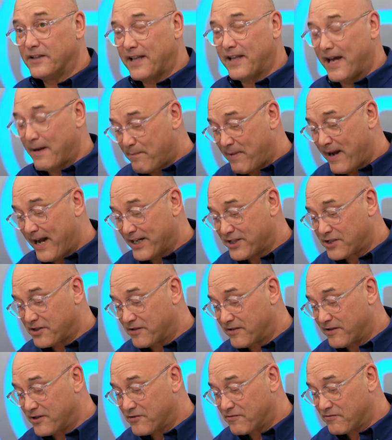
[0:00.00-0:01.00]
That
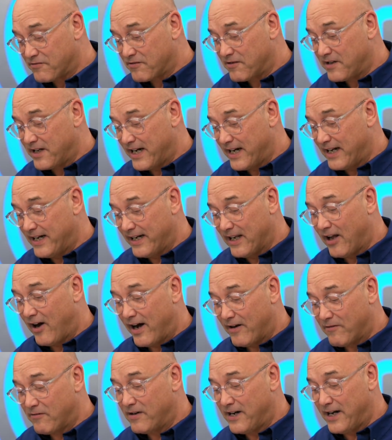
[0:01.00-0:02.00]
pasta is really
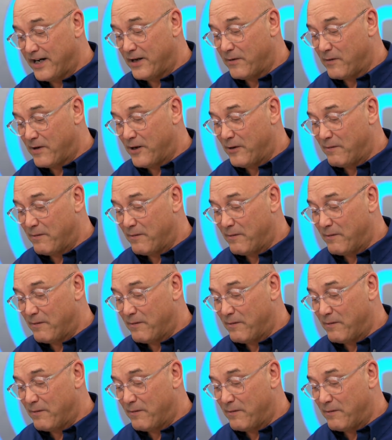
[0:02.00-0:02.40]
light, really well